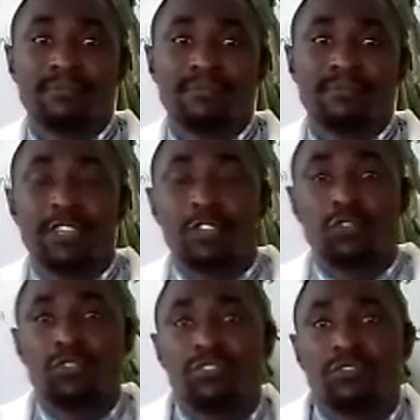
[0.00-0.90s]
the
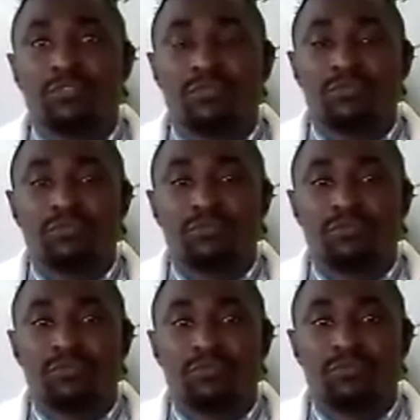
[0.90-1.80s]
roots,
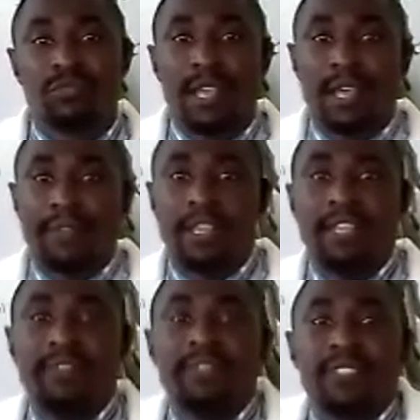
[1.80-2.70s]
the
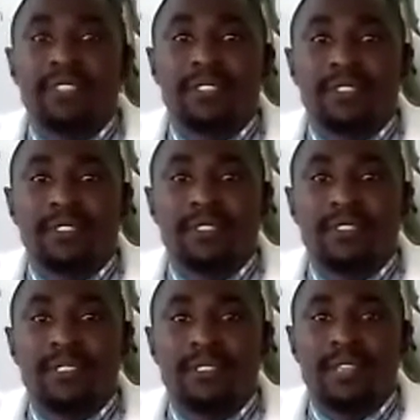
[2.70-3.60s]
leaves,
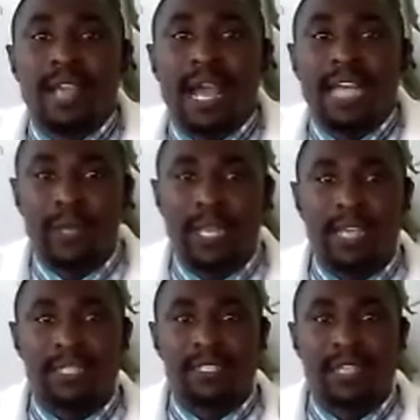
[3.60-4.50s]
as well as
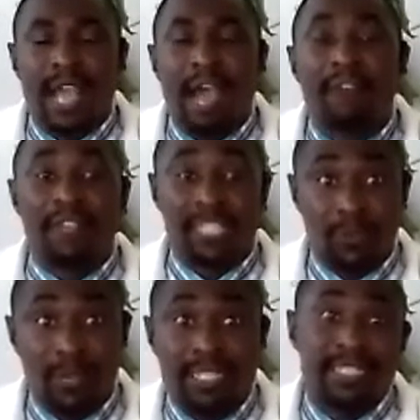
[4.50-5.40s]
a
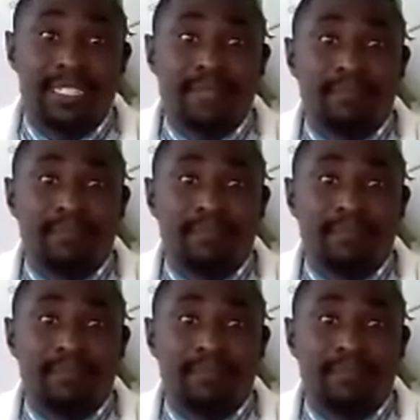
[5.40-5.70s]
vascular system.